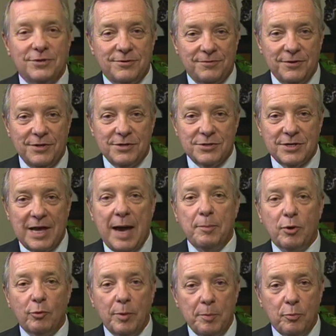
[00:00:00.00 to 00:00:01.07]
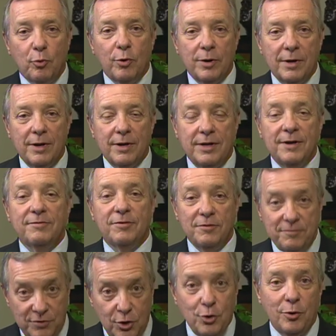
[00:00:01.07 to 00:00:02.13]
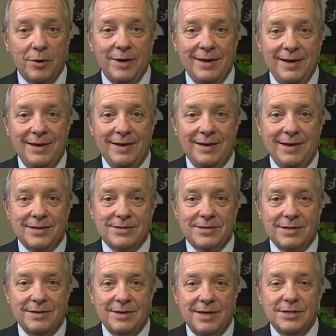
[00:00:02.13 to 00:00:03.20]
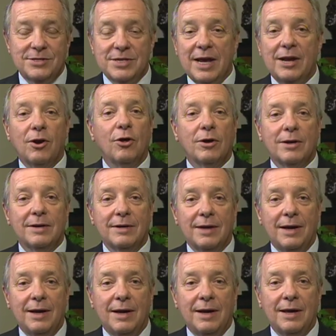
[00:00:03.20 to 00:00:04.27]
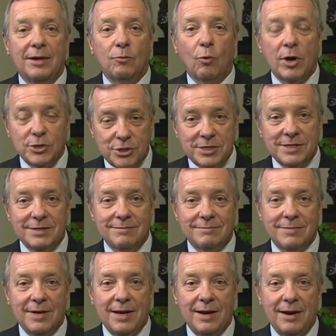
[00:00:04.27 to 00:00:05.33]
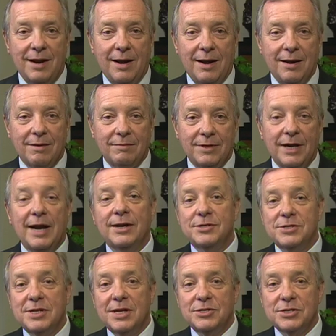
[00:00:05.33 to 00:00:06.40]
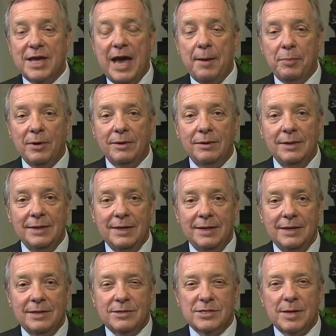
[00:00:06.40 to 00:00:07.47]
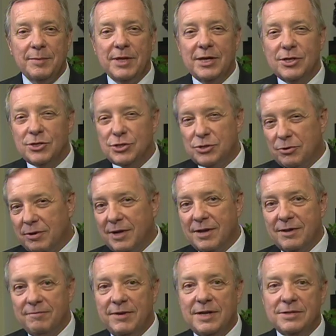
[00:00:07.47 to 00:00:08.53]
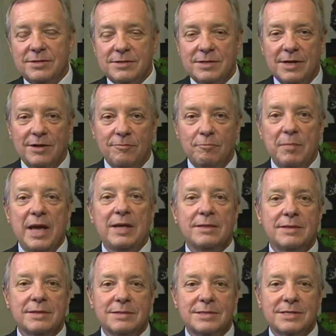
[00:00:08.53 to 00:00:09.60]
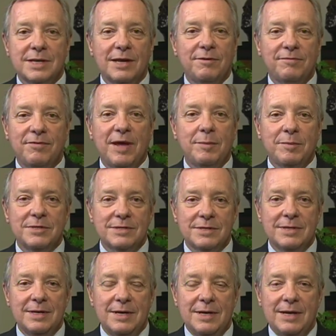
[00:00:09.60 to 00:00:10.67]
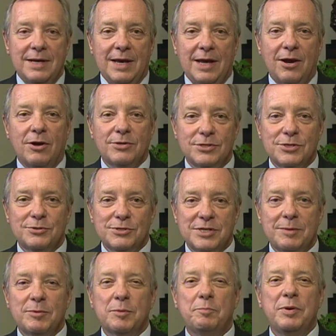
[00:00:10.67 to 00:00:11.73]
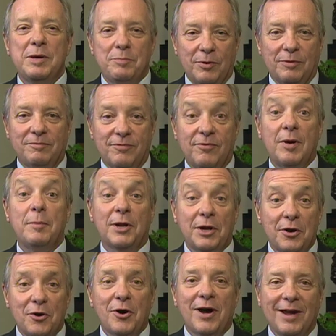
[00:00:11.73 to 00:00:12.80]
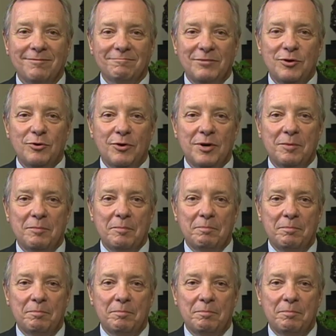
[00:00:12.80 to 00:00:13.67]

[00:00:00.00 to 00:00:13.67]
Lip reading: us for this Capitol Report, A Different View. It's an inside look in Washington at our United States Capitol, some of the historic events that have made this city famous, and also some of the people from Illinois who are a